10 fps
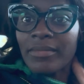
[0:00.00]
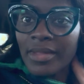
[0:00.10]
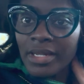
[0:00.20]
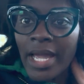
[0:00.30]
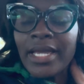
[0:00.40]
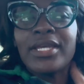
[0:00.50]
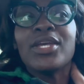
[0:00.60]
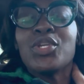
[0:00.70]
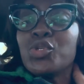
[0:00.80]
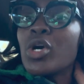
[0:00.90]
Like,
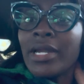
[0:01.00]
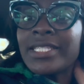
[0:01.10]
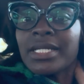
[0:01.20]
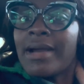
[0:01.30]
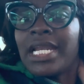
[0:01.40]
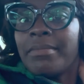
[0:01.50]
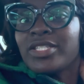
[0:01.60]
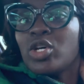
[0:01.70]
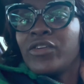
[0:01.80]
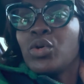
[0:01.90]
you gonna let somebody mess
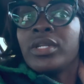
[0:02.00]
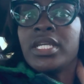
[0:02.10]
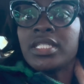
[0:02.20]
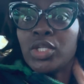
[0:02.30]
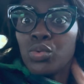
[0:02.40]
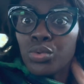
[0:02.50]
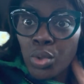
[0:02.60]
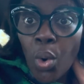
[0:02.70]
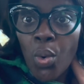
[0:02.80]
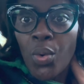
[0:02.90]
over your niece,
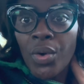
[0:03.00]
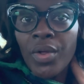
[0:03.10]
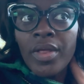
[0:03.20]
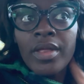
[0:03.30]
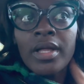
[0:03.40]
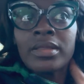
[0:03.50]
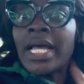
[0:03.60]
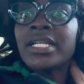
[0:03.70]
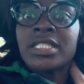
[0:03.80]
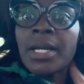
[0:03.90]
and
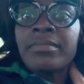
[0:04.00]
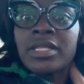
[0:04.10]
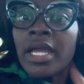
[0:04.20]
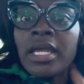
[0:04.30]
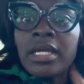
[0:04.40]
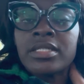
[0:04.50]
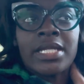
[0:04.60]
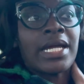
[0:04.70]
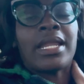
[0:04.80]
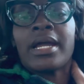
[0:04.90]
like some things,
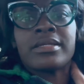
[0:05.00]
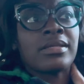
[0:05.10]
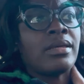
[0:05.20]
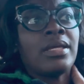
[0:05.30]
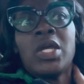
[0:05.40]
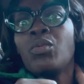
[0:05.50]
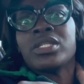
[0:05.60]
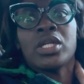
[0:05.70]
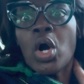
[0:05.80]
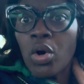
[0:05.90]
like I said, it
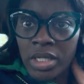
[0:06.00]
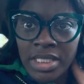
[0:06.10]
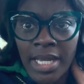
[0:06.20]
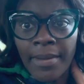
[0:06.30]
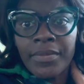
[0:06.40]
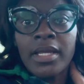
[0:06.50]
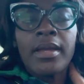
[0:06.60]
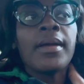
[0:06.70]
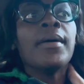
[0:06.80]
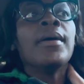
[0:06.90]
wasn't all the time.
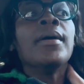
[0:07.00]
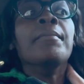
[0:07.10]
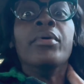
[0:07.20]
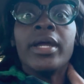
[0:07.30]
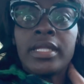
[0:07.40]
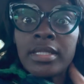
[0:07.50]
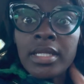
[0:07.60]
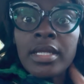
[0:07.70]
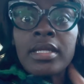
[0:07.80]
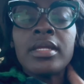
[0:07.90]
But
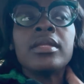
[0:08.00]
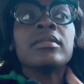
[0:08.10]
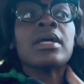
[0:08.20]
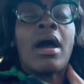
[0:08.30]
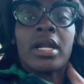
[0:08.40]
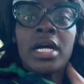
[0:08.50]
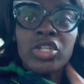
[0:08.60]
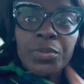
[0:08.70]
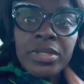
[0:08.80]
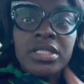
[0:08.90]
out of
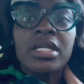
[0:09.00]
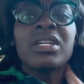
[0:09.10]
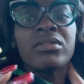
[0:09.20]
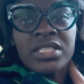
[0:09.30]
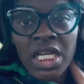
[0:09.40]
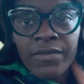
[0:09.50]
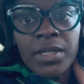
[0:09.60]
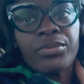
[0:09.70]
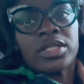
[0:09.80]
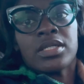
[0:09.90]
100%, it was
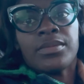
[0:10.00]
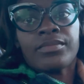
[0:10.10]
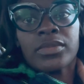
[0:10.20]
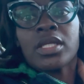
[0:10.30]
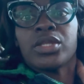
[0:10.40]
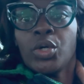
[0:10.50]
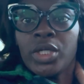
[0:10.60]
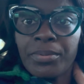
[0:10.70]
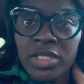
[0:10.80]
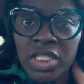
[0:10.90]
70%.
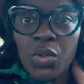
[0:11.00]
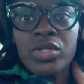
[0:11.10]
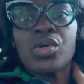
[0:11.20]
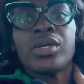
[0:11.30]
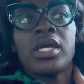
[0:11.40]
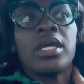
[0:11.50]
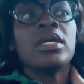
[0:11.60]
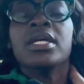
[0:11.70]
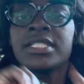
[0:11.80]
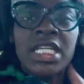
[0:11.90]
30% was okay.
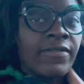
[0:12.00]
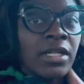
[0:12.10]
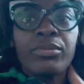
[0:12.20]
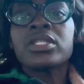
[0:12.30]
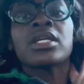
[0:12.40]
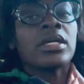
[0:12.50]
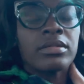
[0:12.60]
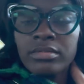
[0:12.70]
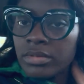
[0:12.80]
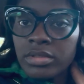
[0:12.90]
70%
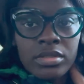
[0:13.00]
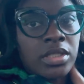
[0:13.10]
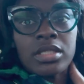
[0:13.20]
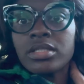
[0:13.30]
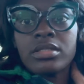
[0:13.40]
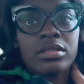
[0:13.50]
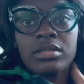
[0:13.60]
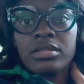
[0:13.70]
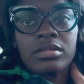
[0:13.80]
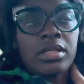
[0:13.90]
just
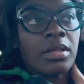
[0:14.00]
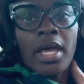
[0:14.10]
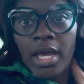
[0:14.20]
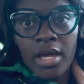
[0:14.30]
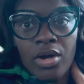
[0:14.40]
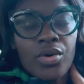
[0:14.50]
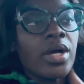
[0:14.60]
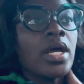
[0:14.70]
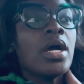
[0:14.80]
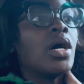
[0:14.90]
hell
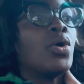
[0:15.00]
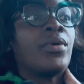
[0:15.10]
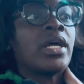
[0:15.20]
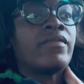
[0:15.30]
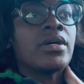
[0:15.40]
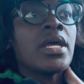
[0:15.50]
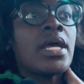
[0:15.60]
or whatever.